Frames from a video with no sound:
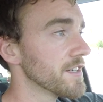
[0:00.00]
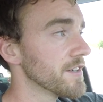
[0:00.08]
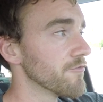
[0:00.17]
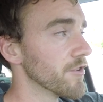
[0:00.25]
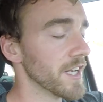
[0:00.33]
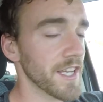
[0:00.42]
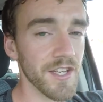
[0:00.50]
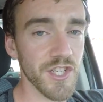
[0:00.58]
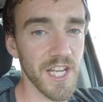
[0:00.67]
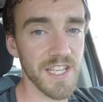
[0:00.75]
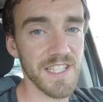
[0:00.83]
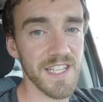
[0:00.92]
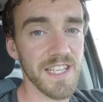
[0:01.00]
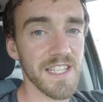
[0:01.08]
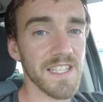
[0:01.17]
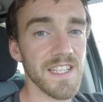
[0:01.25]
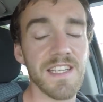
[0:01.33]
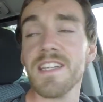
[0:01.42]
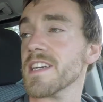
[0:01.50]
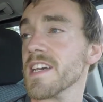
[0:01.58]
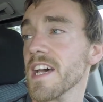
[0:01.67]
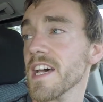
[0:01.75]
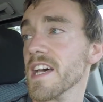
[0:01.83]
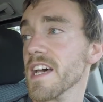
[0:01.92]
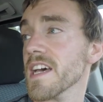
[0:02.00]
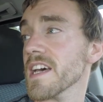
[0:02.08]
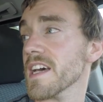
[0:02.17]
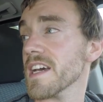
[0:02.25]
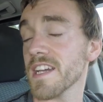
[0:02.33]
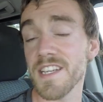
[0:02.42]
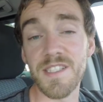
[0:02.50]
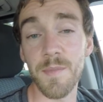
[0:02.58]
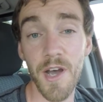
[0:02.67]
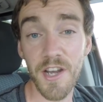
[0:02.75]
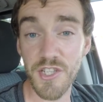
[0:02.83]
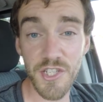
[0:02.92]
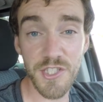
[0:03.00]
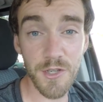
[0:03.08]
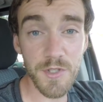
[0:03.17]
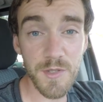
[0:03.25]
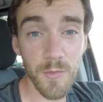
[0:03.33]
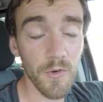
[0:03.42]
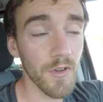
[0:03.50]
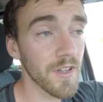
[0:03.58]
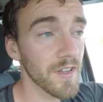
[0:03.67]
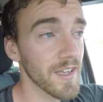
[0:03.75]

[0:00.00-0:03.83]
really congested because uh, the park is just so small.